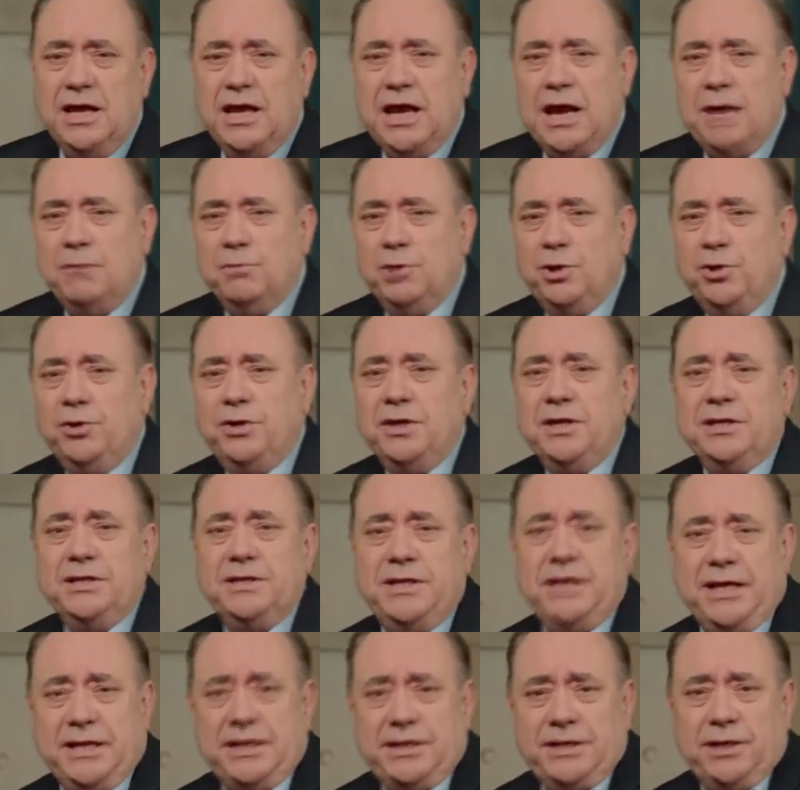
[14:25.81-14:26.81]
And we'll look in
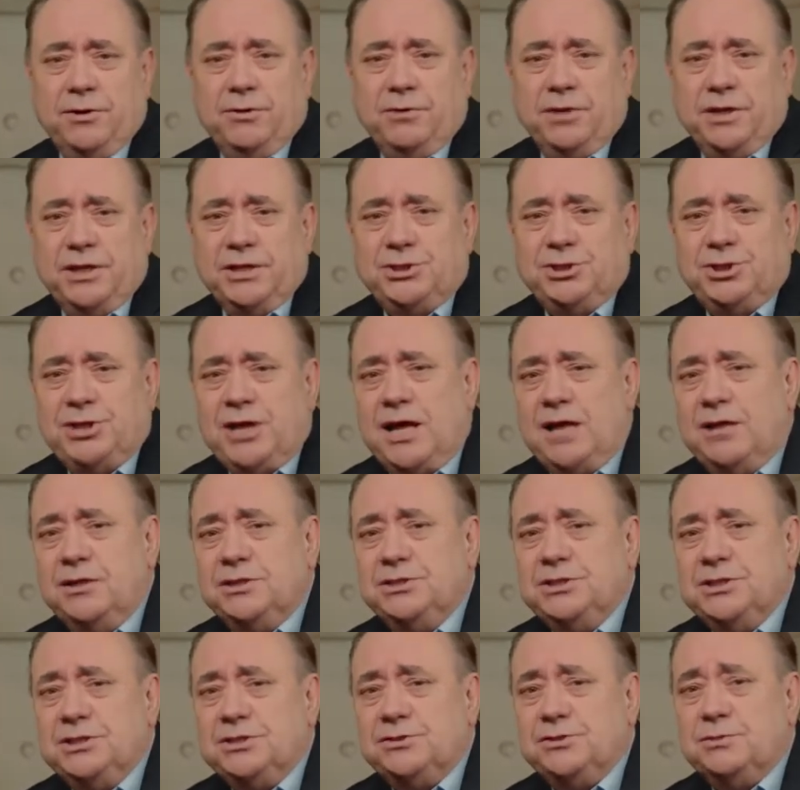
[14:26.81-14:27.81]
detail at the
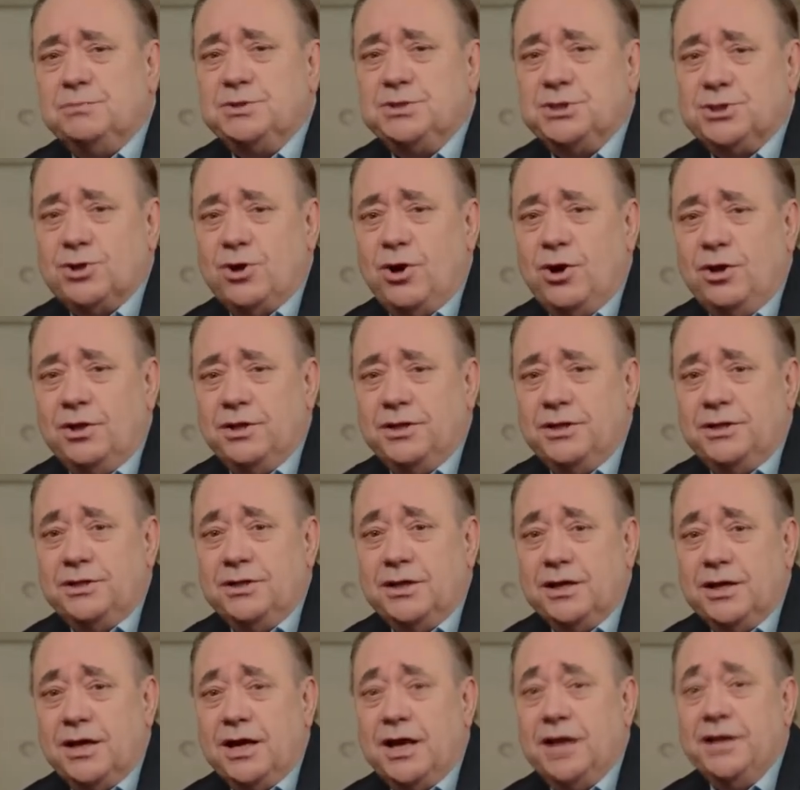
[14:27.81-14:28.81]
challenges from Scotland
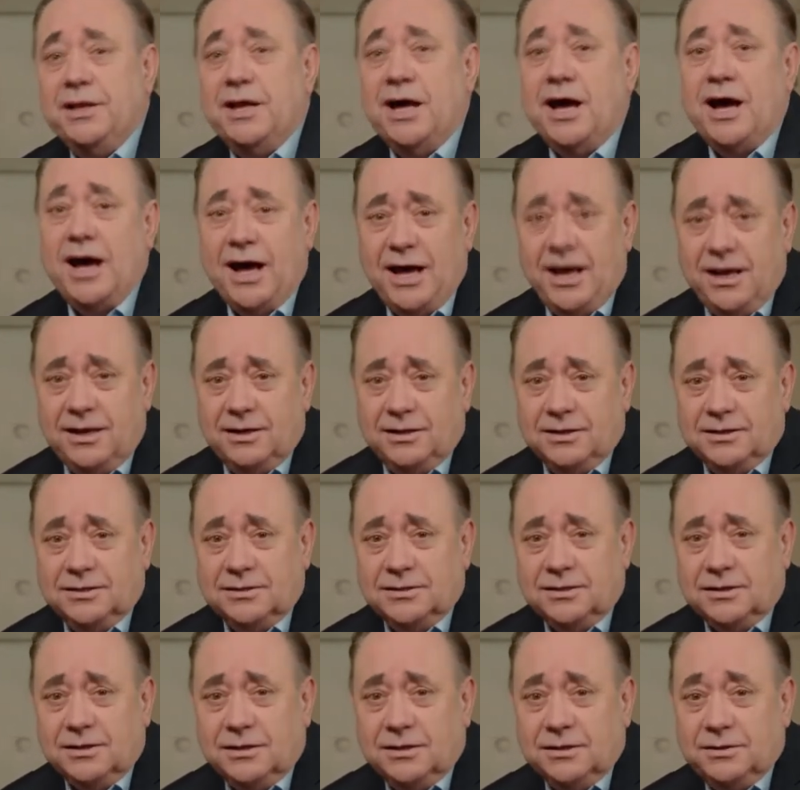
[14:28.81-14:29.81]
and Ireland